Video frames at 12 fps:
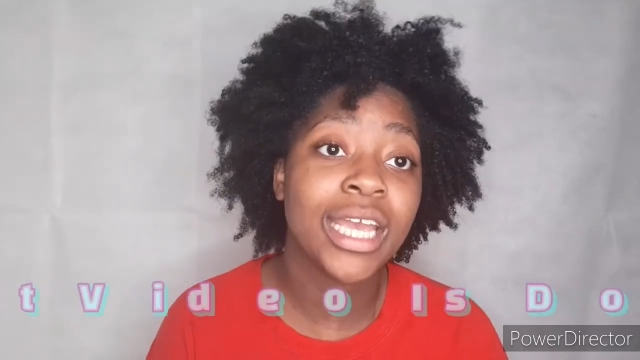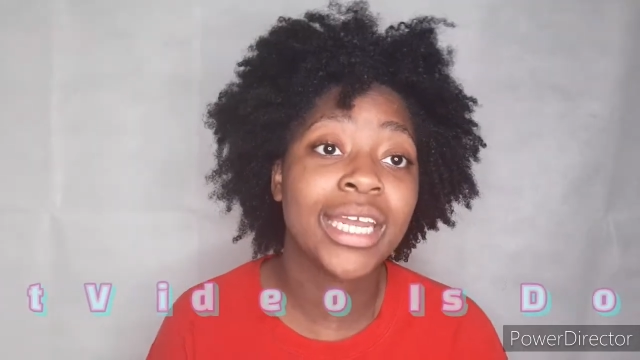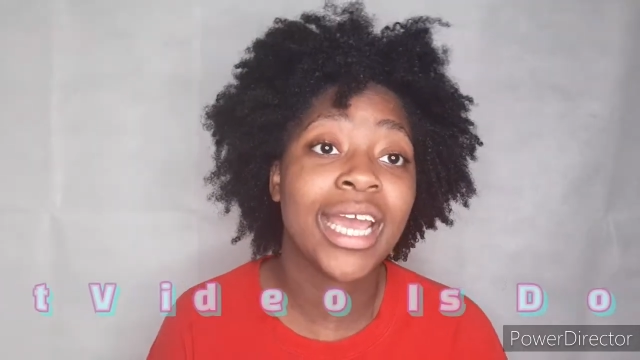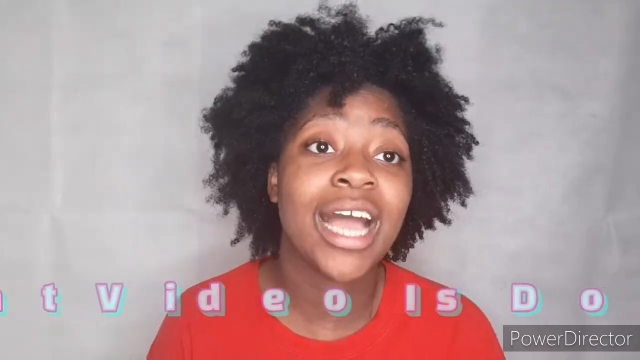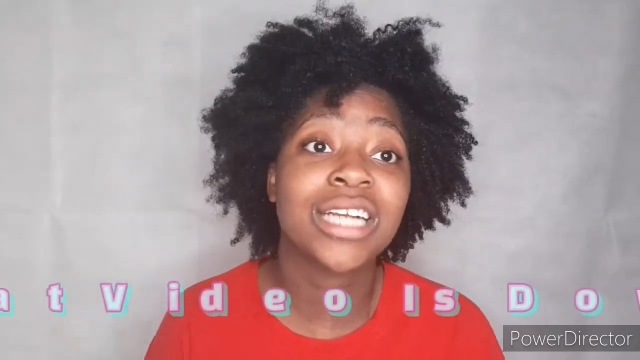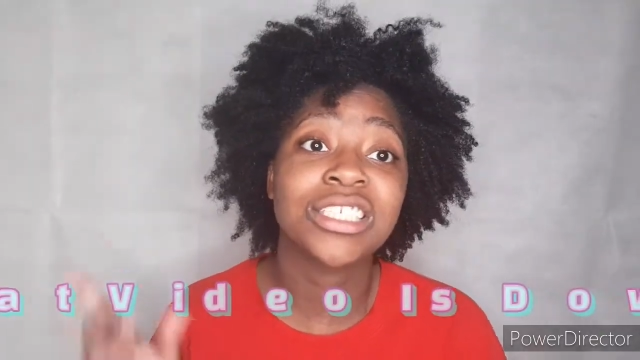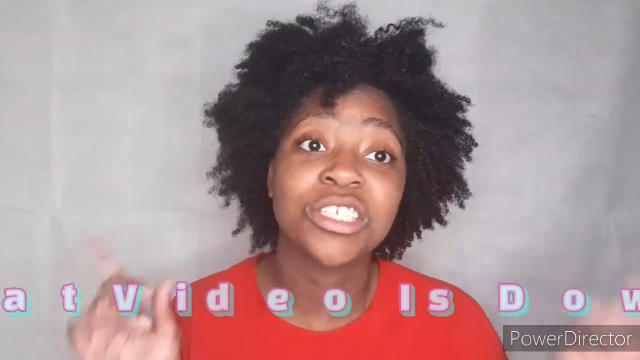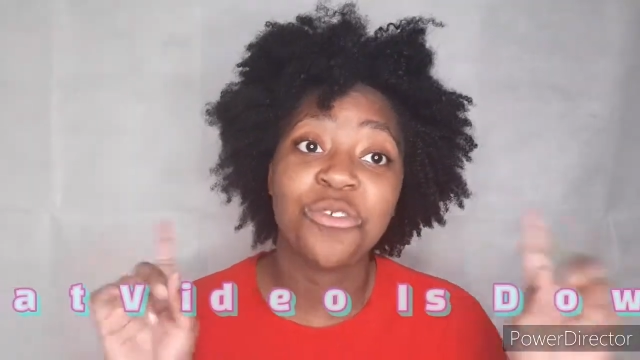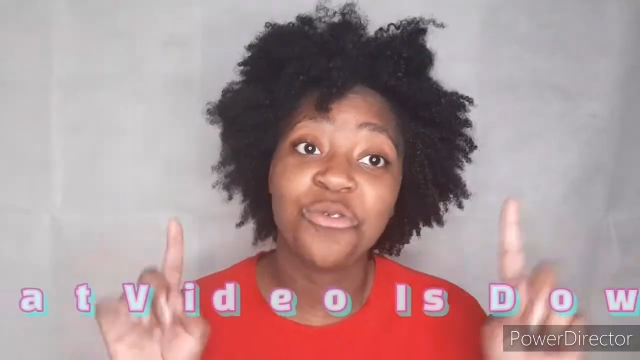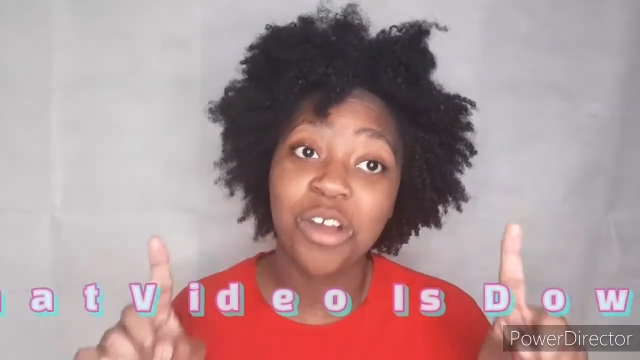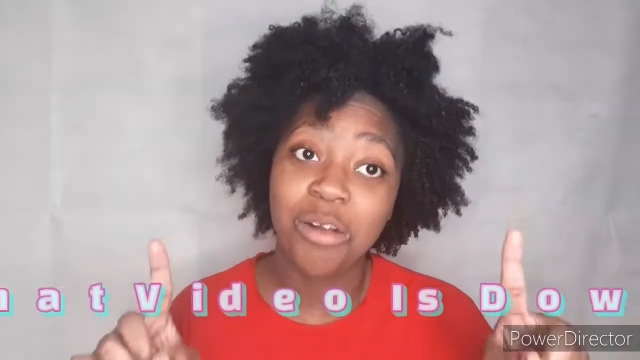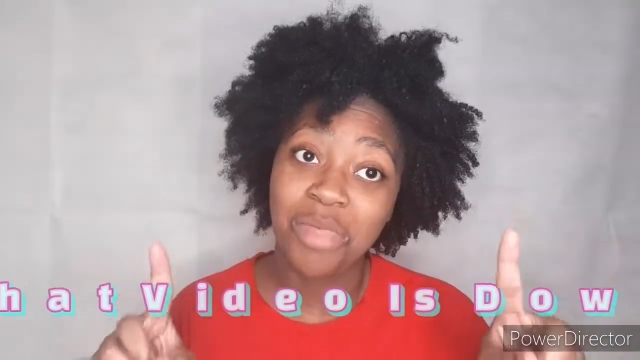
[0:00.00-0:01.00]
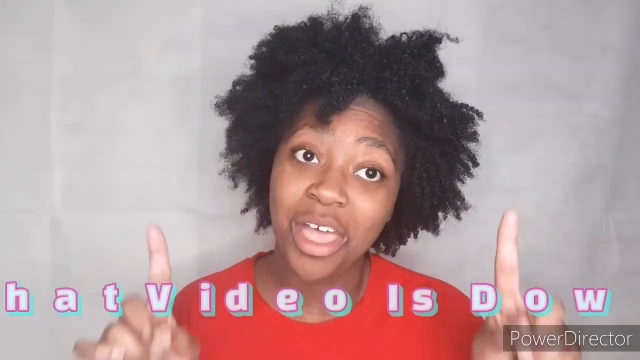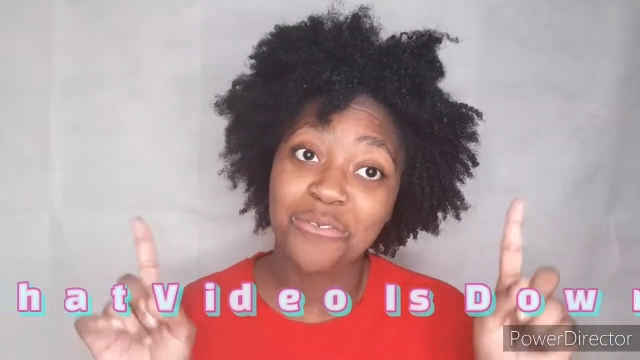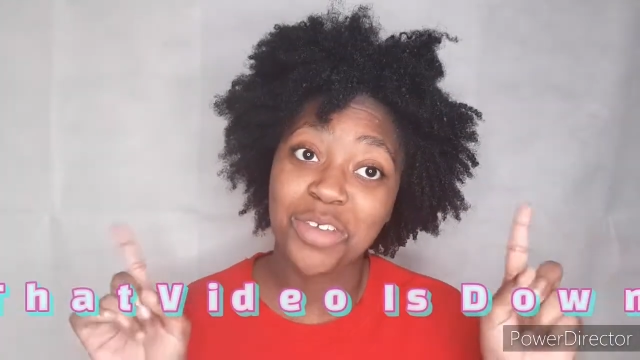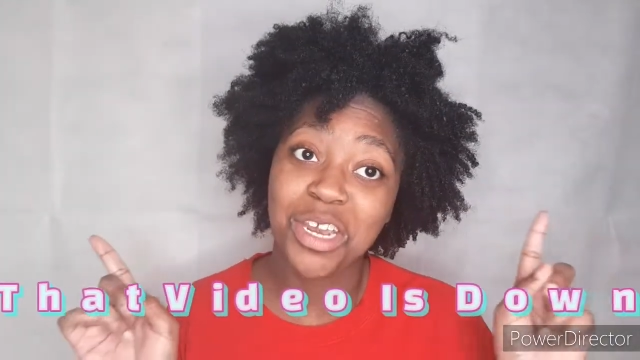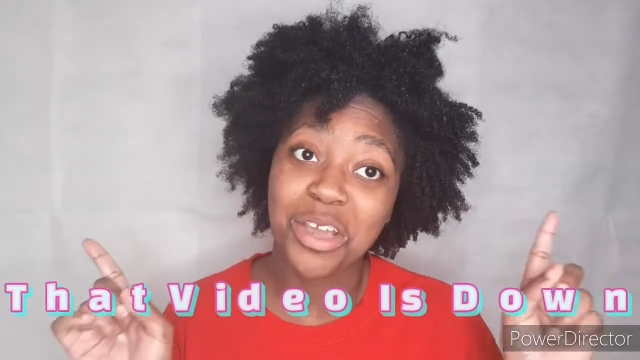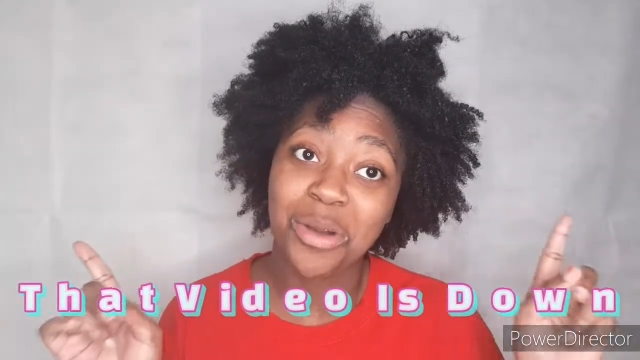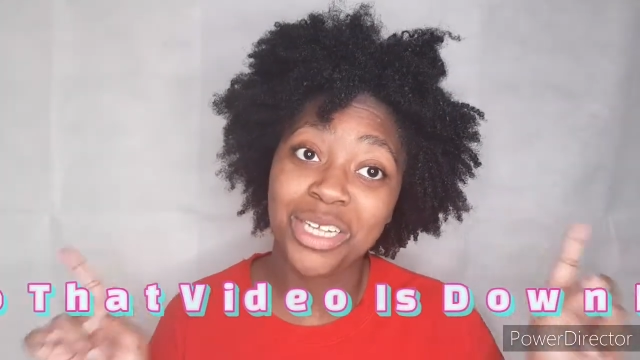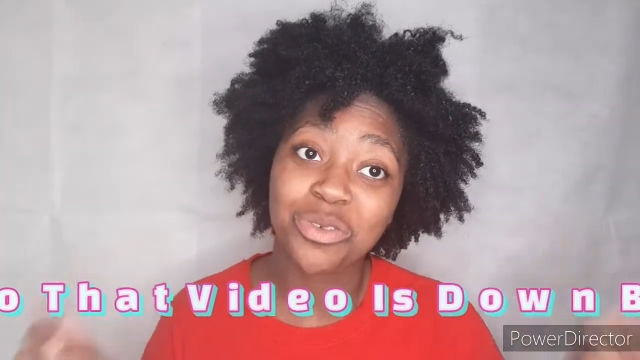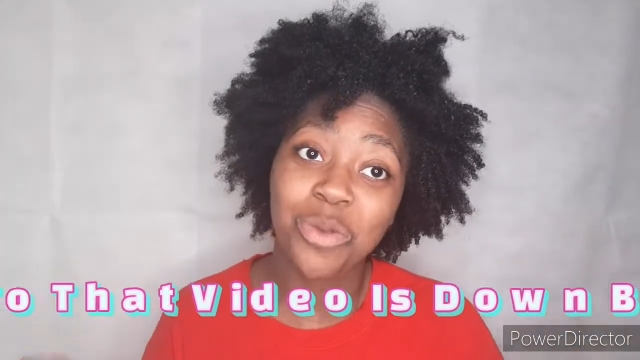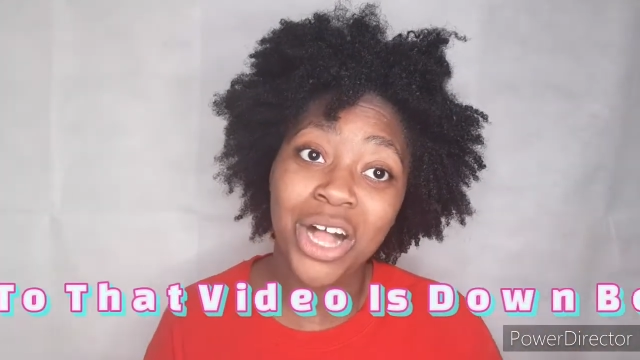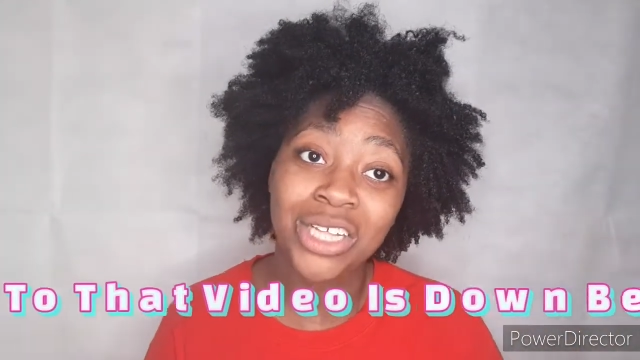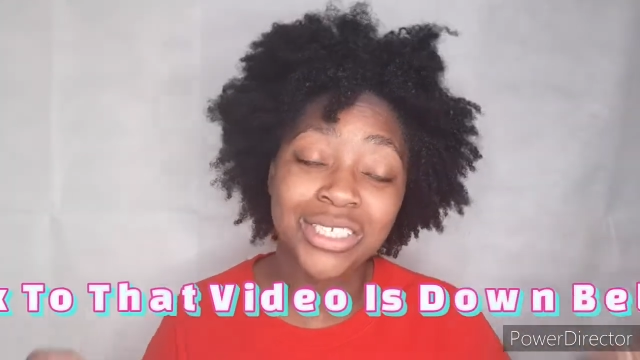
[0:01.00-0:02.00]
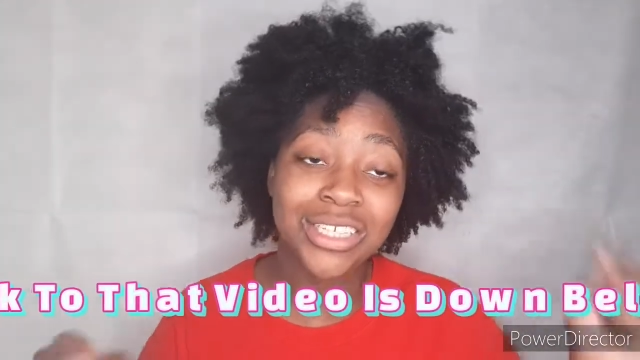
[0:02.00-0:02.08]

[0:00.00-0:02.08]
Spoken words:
and I actually filmed that video as well,